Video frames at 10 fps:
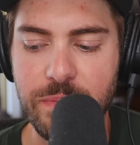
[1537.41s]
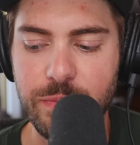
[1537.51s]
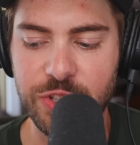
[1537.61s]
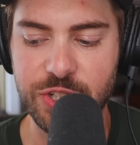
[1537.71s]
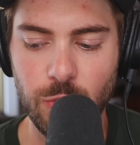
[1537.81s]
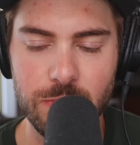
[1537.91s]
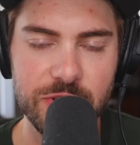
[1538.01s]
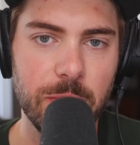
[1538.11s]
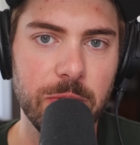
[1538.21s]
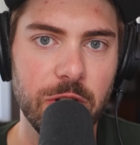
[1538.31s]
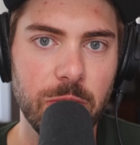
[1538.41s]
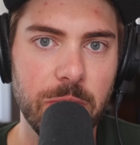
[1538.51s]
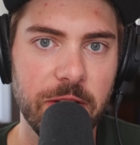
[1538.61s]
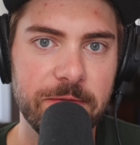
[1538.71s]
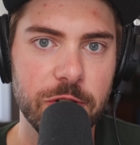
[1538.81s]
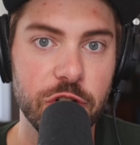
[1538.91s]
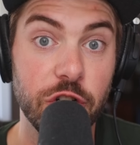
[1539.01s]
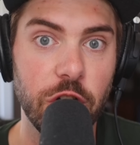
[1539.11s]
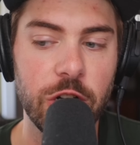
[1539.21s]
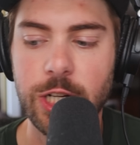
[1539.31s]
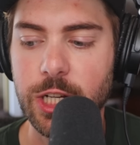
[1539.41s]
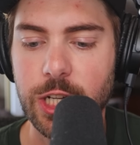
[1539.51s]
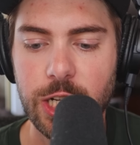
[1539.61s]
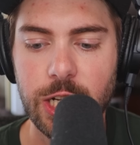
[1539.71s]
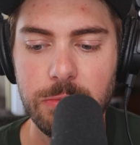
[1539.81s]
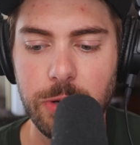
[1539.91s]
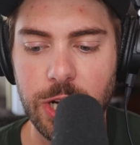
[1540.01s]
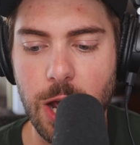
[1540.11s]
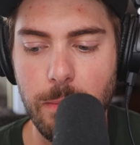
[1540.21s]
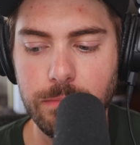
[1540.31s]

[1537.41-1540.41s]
once it warms up a little bit for sure. But